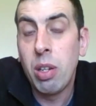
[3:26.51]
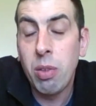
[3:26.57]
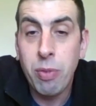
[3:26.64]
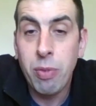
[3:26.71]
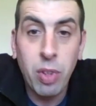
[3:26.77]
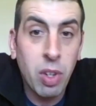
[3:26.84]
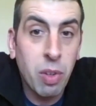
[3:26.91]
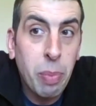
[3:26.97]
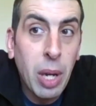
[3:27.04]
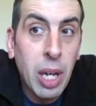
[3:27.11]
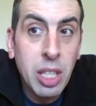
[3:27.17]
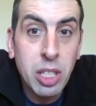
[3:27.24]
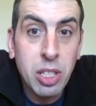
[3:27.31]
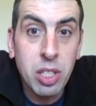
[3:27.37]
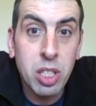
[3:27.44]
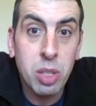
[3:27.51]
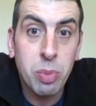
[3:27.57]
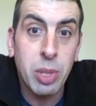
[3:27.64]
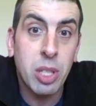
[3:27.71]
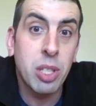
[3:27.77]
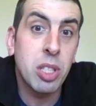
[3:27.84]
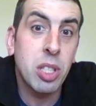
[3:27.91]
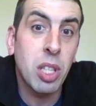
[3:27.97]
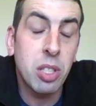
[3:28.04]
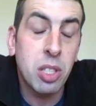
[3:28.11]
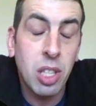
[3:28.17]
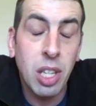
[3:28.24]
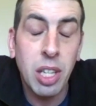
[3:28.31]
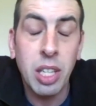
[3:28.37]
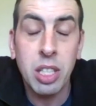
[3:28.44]
full of patients because those
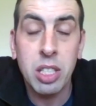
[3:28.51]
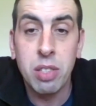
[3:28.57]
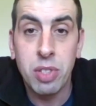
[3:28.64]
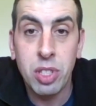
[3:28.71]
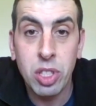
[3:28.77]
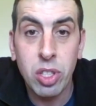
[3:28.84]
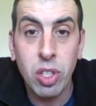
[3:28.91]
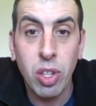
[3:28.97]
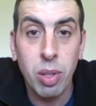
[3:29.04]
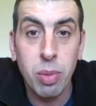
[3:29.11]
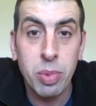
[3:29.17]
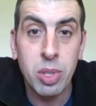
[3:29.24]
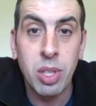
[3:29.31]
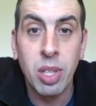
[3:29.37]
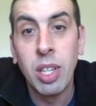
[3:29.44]
clinics have stopped,